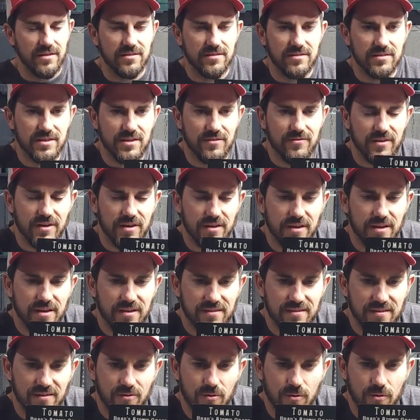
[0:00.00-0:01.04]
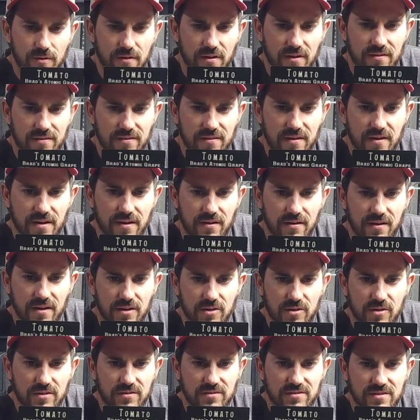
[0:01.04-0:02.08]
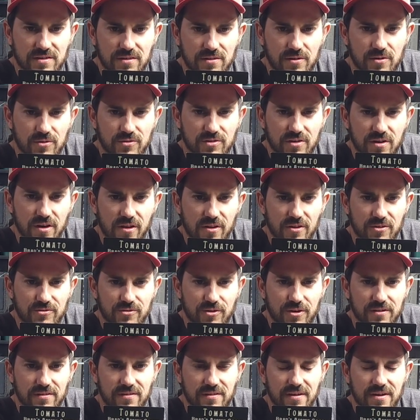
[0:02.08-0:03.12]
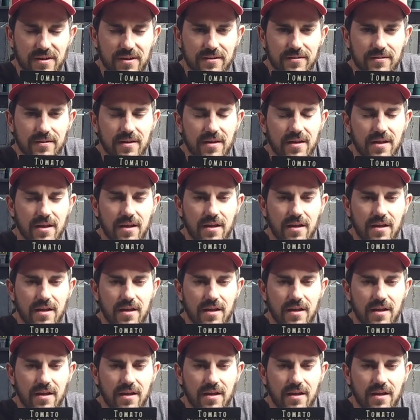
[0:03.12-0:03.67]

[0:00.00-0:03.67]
See if I can hold that there, and you can see those colors right there.